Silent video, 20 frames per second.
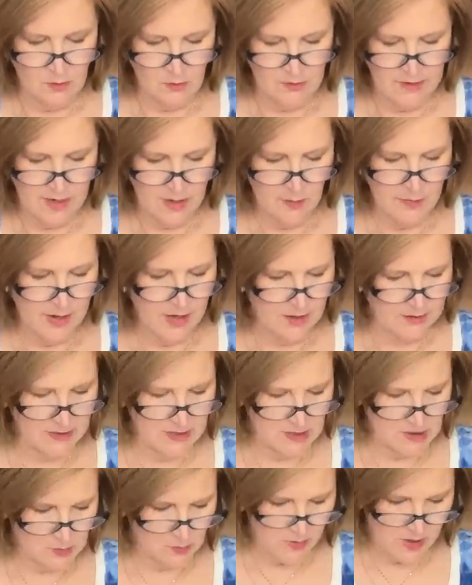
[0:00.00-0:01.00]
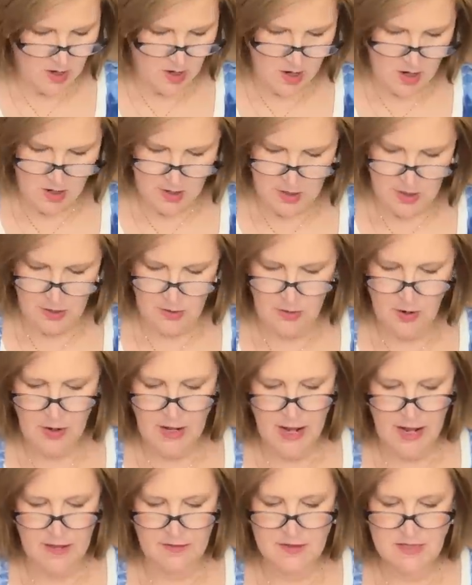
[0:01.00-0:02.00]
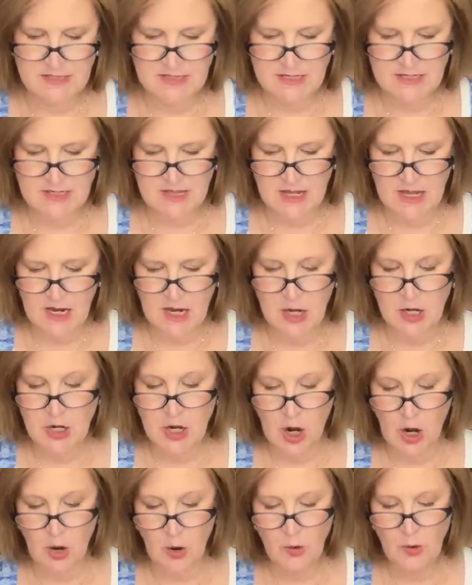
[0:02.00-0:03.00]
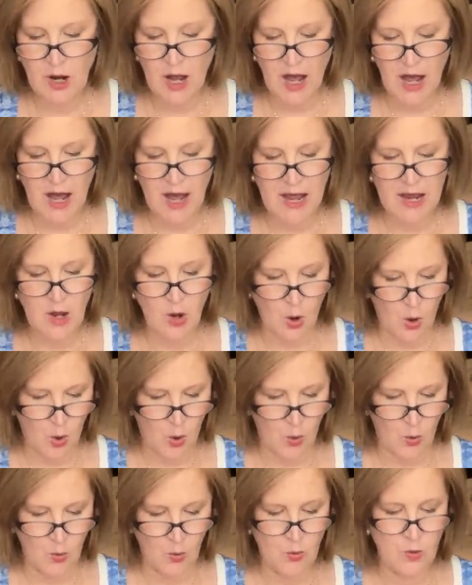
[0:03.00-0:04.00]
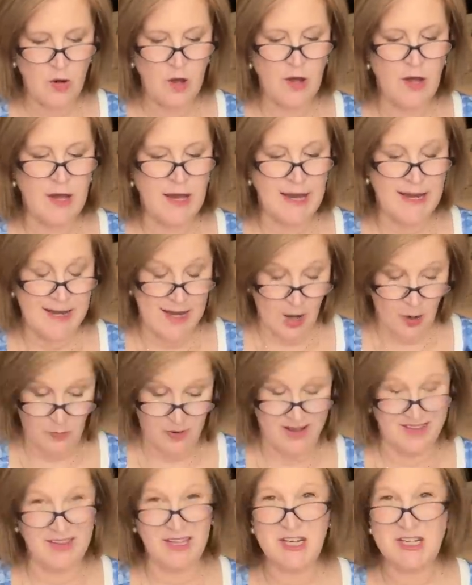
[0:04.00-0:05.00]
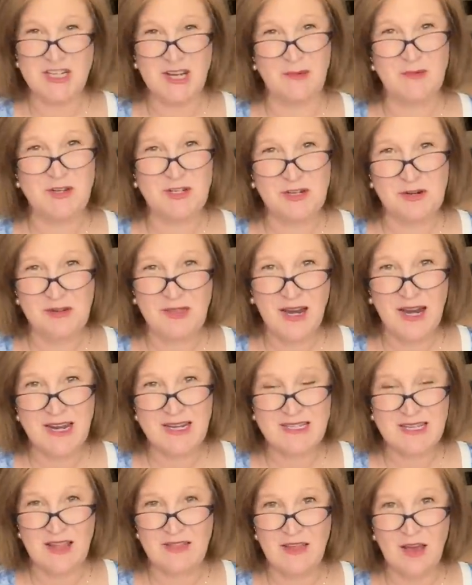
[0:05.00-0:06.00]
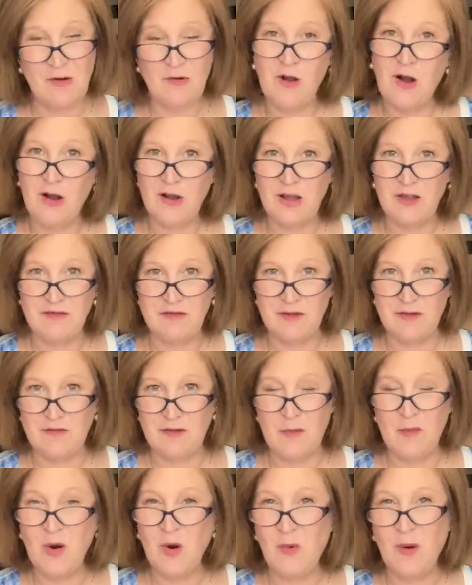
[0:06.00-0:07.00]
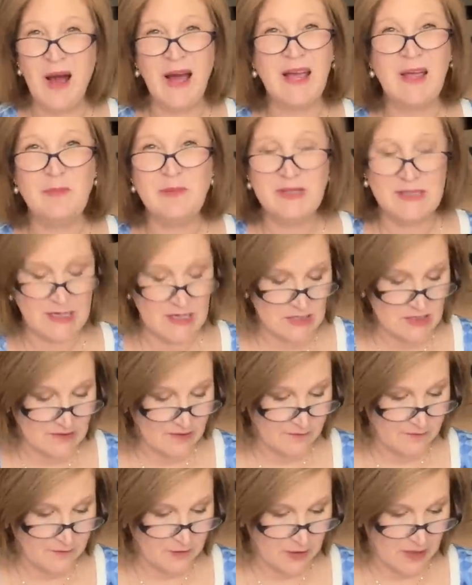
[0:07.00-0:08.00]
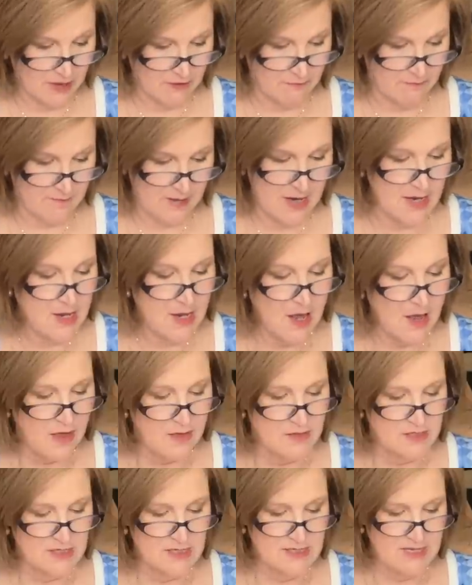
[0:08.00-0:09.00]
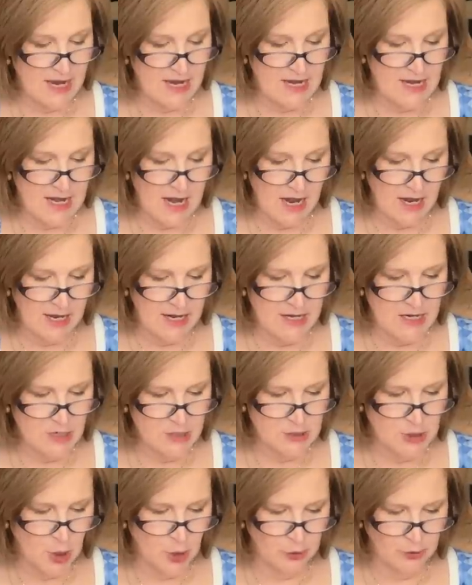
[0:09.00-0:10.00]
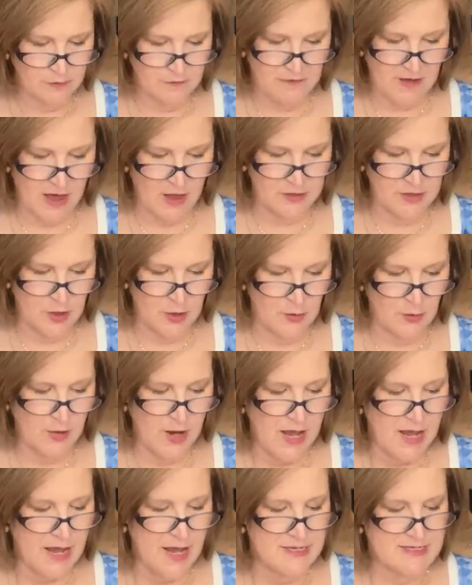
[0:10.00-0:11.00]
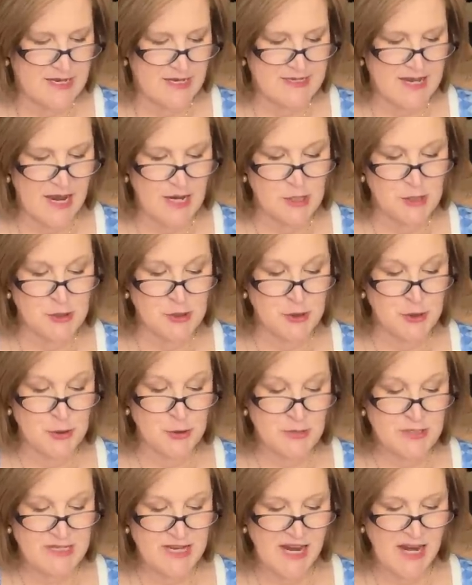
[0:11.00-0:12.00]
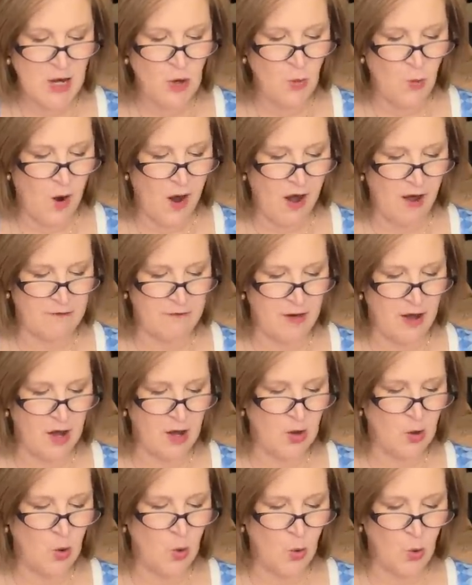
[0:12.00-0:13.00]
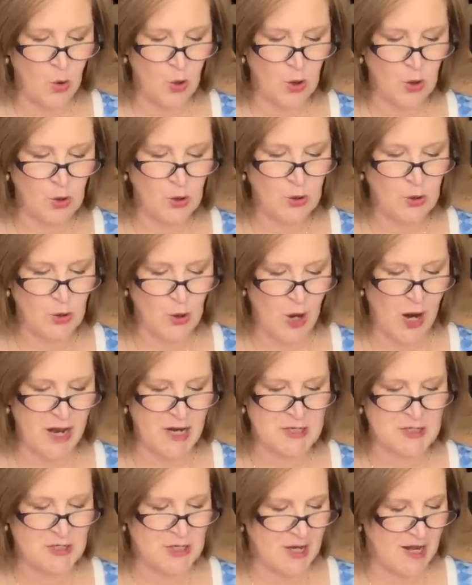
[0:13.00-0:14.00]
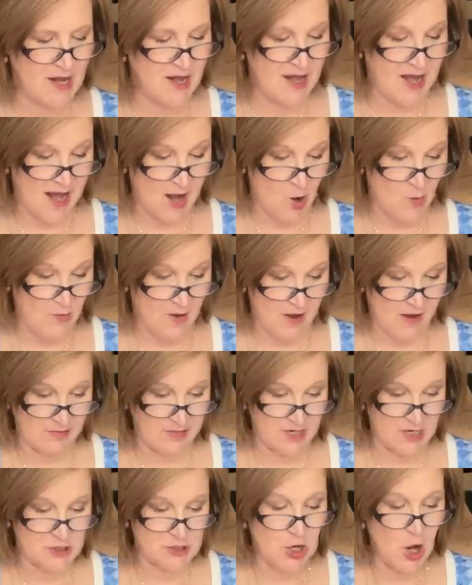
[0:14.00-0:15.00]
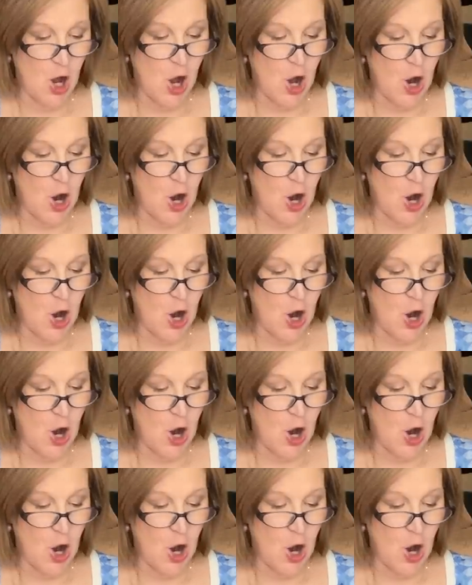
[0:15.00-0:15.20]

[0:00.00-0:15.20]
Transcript: Nail polish, where are you? Okay, this is the No Ka Oi nail polish. I'm sure that I said that wrong. If you're from Hawaii, please forgive me. This is a $9 value. It says a Juicy Guava Coral Crush Nail Polish.